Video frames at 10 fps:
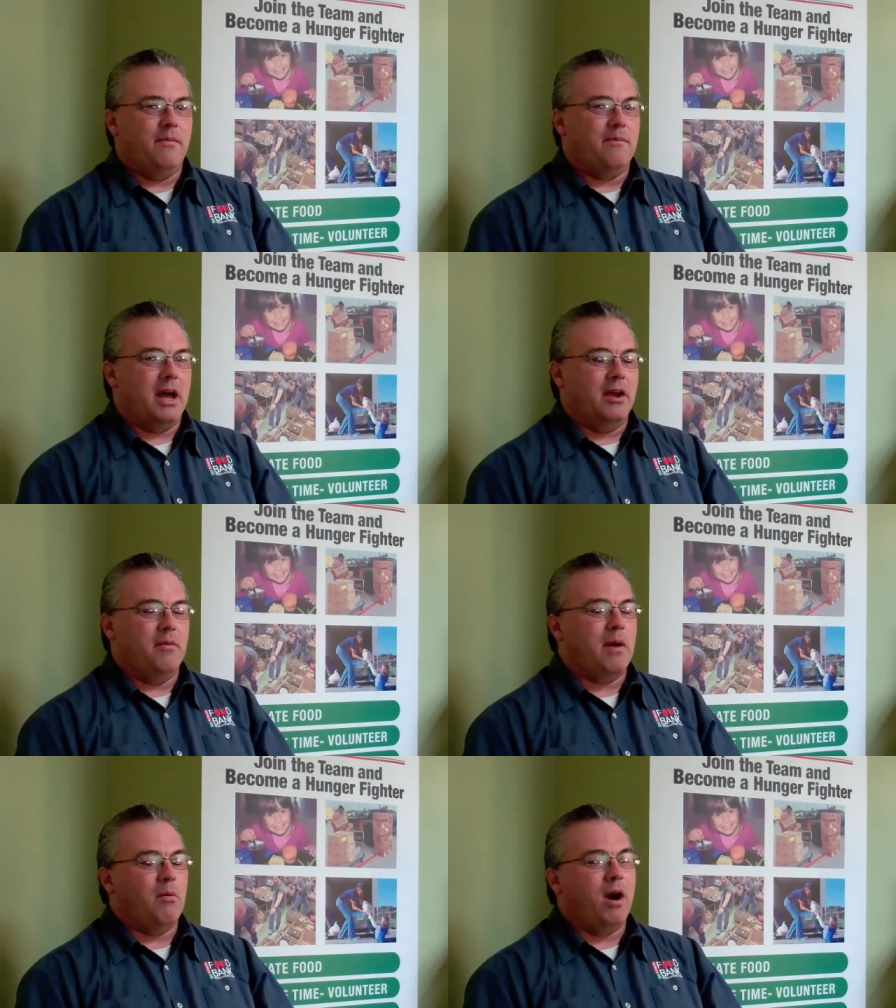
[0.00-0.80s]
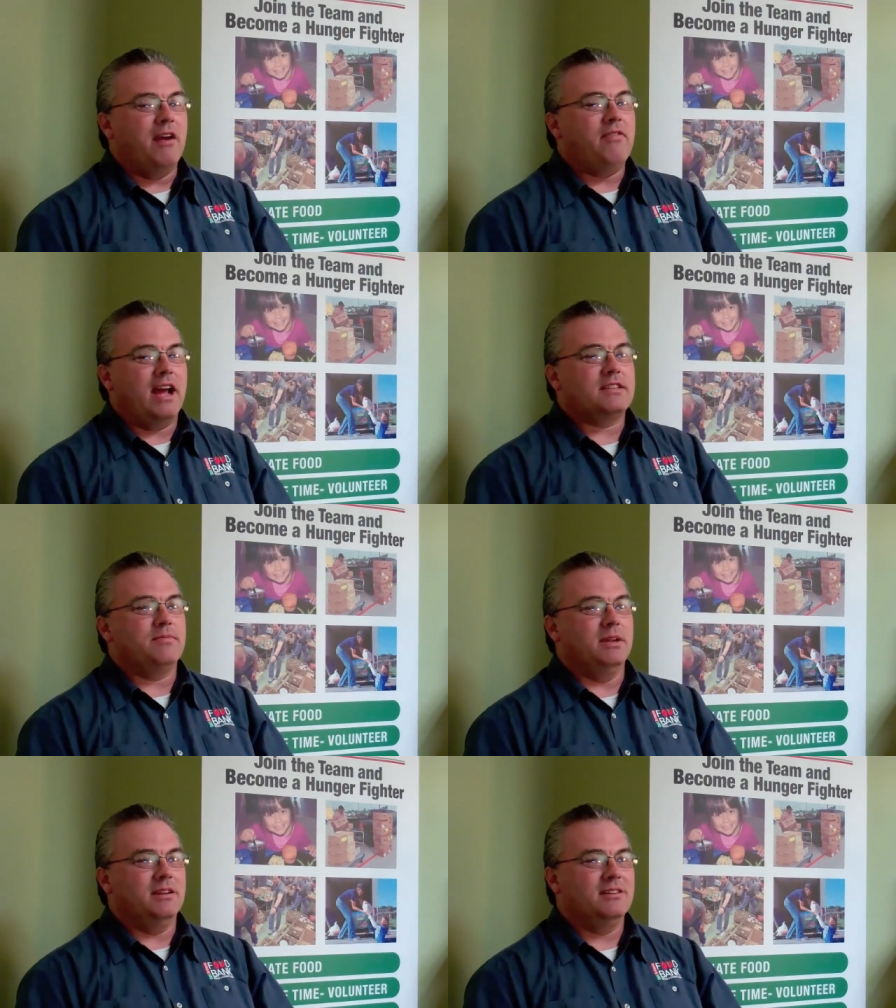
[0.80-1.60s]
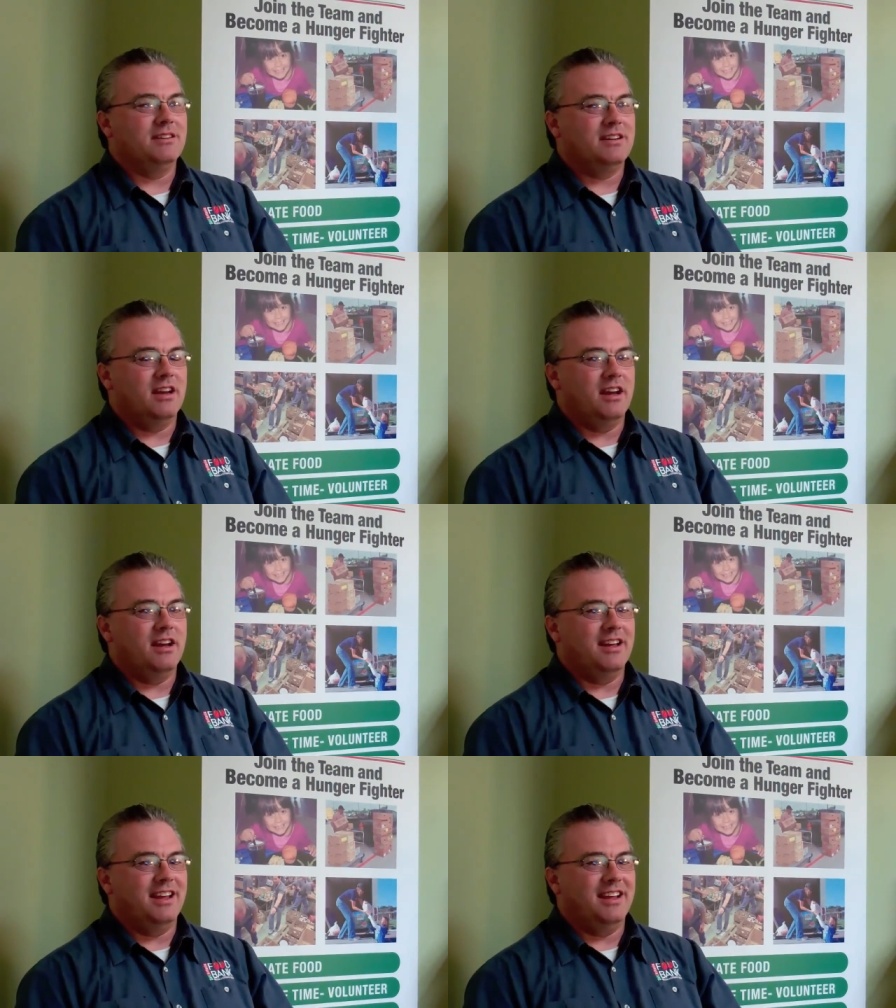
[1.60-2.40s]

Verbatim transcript: my, my wife asked me, uh,